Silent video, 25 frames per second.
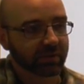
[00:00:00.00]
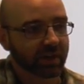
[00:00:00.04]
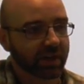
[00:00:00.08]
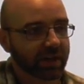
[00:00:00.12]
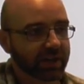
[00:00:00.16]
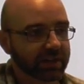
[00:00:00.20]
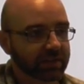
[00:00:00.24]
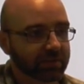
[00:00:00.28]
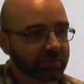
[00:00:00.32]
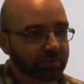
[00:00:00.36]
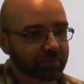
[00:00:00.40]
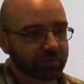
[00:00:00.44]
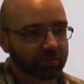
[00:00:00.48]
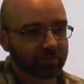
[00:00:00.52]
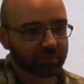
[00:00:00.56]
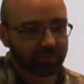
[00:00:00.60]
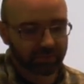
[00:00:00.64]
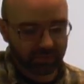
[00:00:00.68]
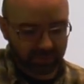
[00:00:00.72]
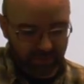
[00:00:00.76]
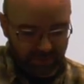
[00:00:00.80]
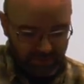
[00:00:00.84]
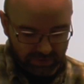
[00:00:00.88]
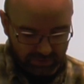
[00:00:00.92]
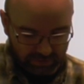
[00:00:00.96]
I
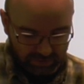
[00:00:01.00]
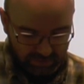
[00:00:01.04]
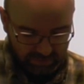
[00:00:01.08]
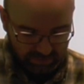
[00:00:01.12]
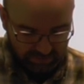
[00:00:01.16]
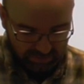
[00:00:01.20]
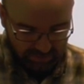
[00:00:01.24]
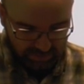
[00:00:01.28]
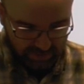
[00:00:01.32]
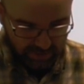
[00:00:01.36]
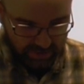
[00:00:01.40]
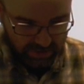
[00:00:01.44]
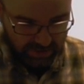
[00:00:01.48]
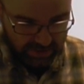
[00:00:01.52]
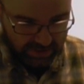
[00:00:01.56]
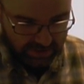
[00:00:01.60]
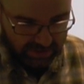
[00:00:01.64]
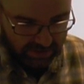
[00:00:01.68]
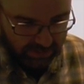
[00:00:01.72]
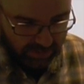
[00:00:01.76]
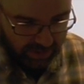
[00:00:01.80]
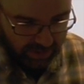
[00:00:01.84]
don't need to